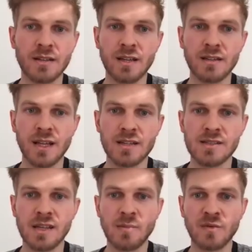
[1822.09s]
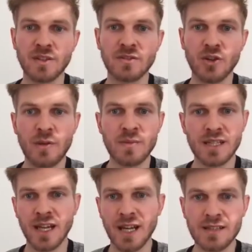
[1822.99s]
then some of the terms
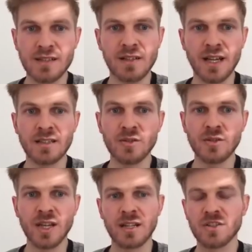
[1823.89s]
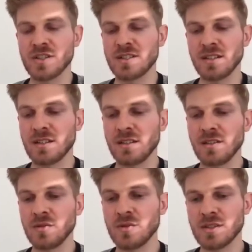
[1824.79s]
cancel and you can just
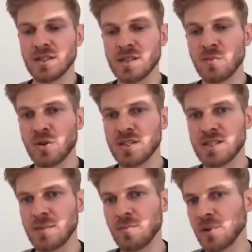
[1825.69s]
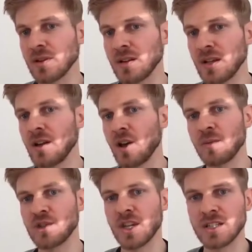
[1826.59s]
use this more simple
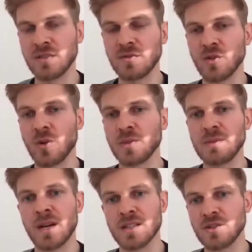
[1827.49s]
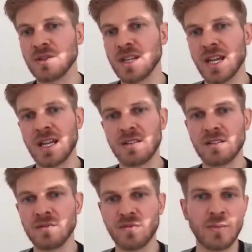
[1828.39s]
objective to optimize your
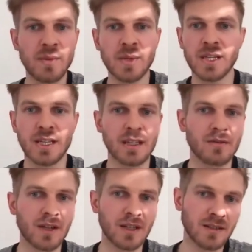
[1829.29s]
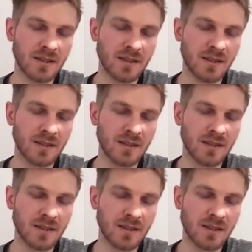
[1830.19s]
GAN from the beginning, right?